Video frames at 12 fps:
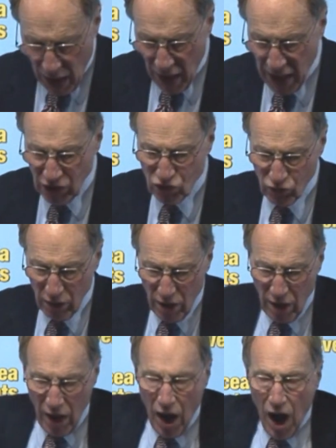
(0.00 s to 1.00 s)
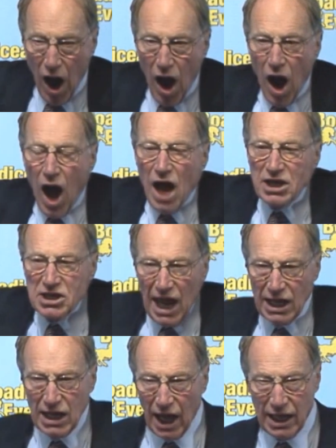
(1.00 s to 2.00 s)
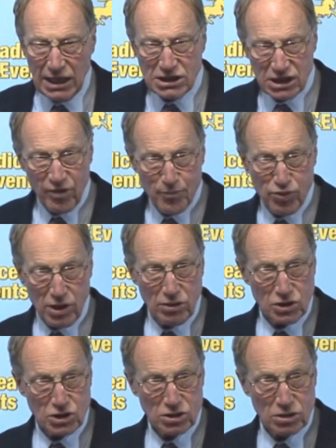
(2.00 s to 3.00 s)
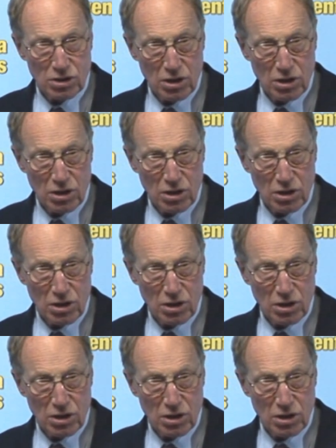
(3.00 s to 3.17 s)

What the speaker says: His decades of abuse